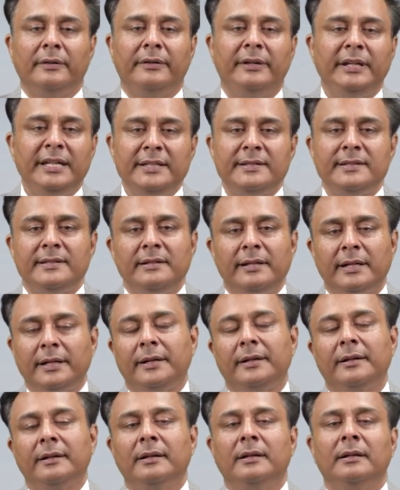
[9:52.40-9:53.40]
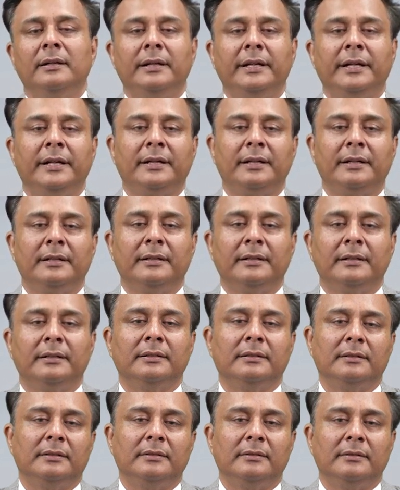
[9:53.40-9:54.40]
restate it
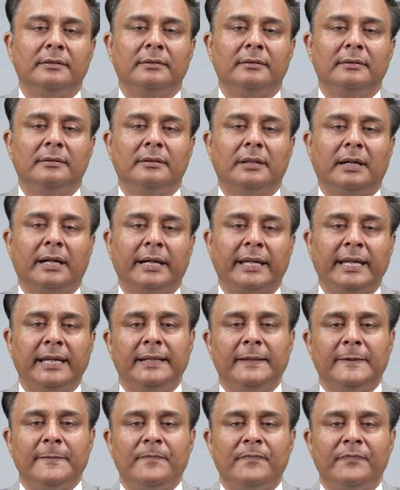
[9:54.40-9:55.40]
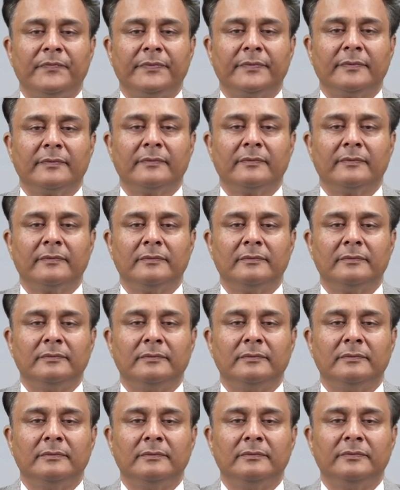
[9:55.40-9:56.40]
again.
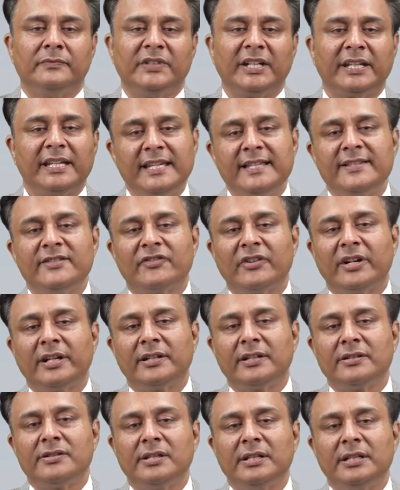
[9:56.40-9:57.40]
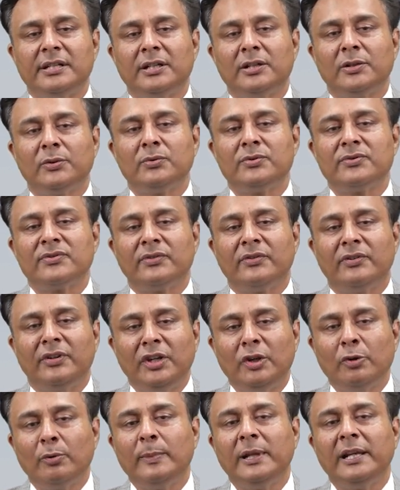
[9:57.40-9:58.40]
The key strategy includes
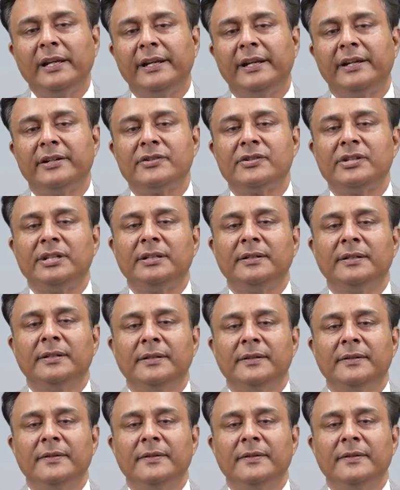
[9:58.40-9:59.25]
renewable energy,